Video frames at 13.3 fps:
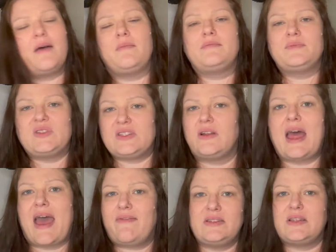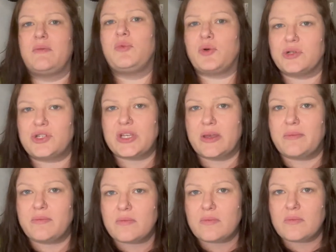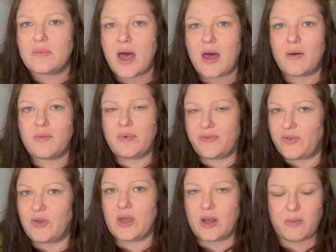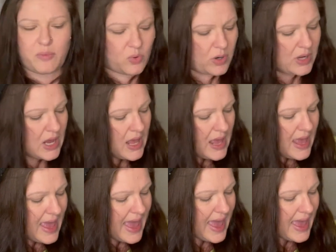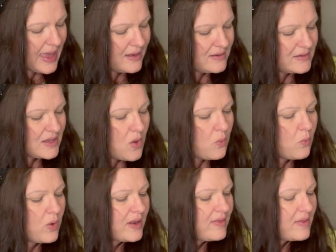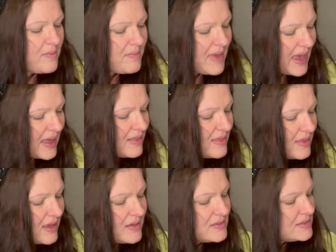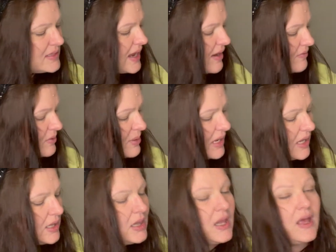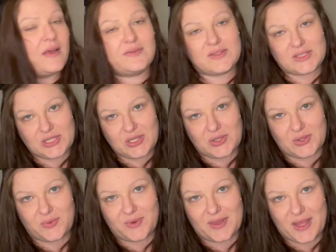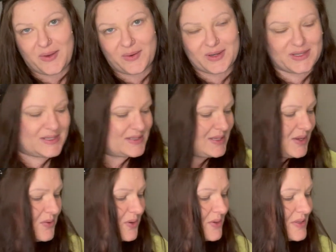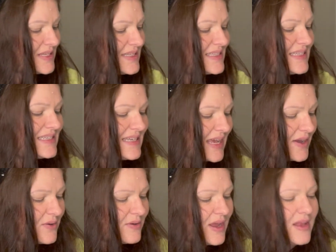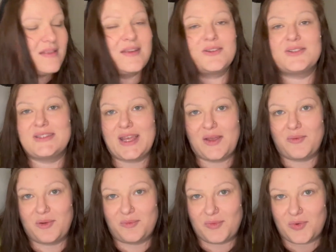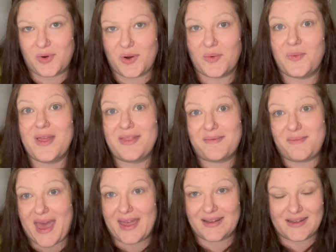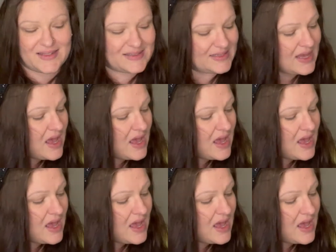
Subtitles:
still have these on board ship if you get on board. And one of the main things that everybody loves to do when they go on a Disney cruise is to decorate their stateroom door with magnets.